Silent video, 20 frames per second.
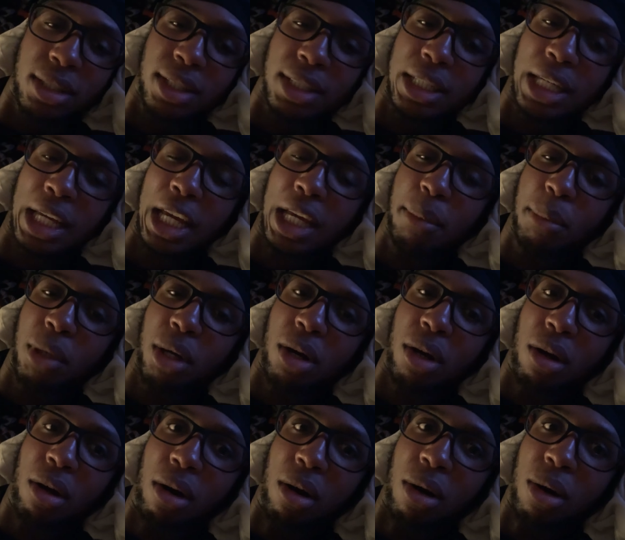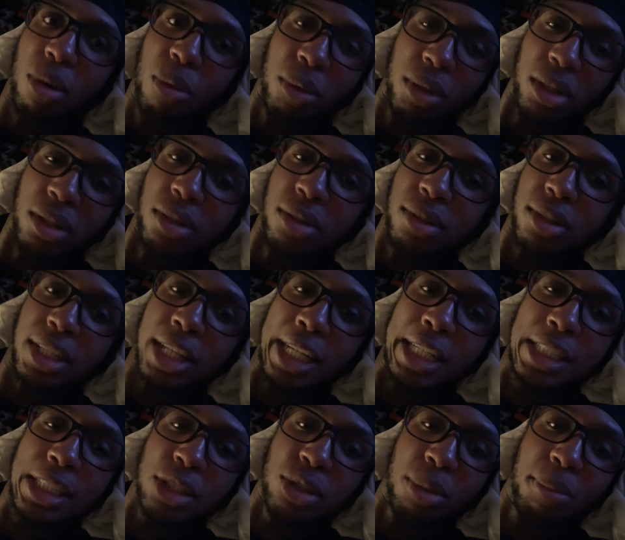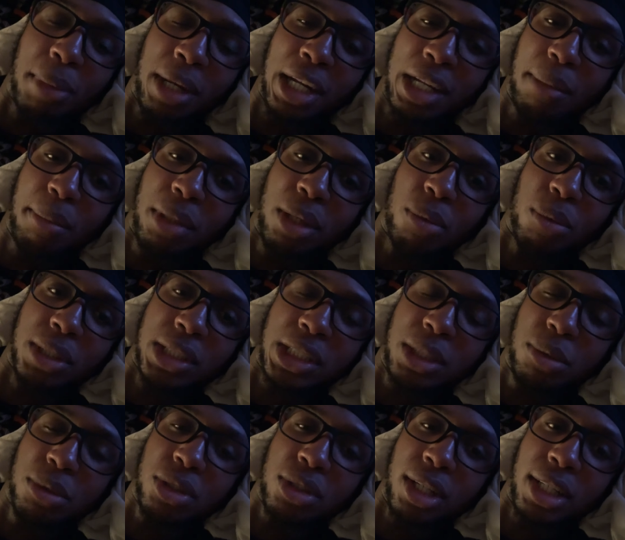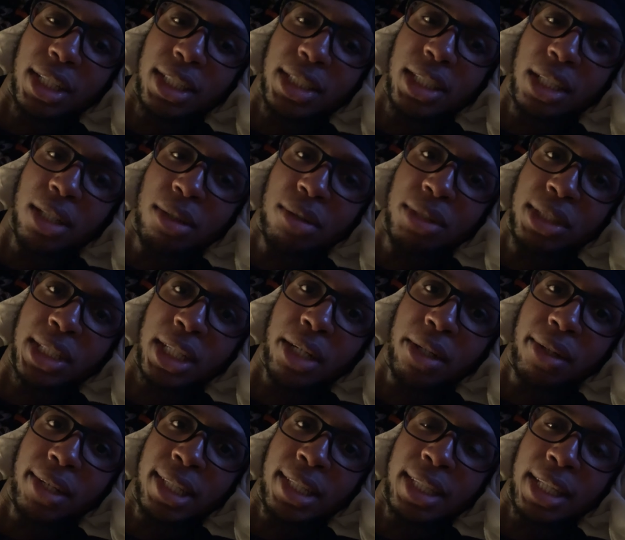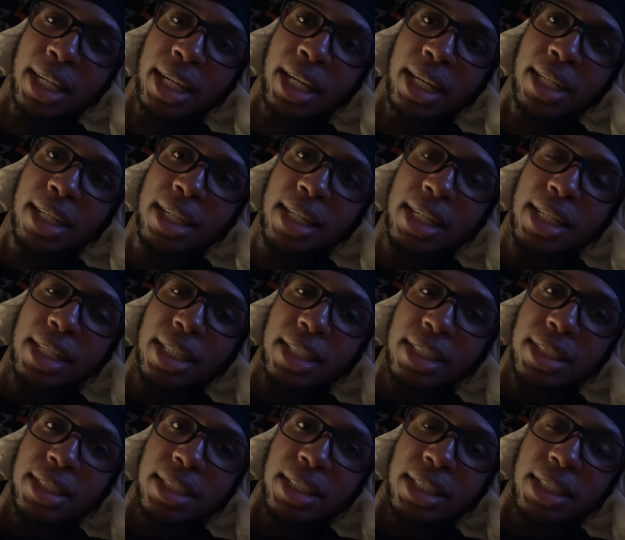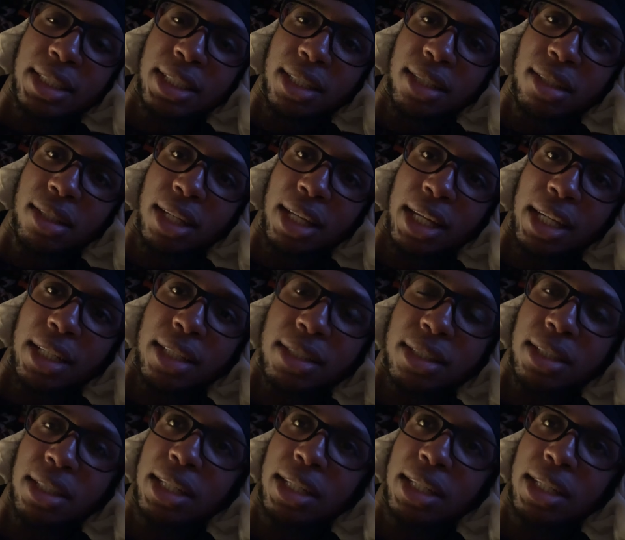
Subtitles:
came out all wrong. It just reminded me of when she was trying to tell Jared that she should like,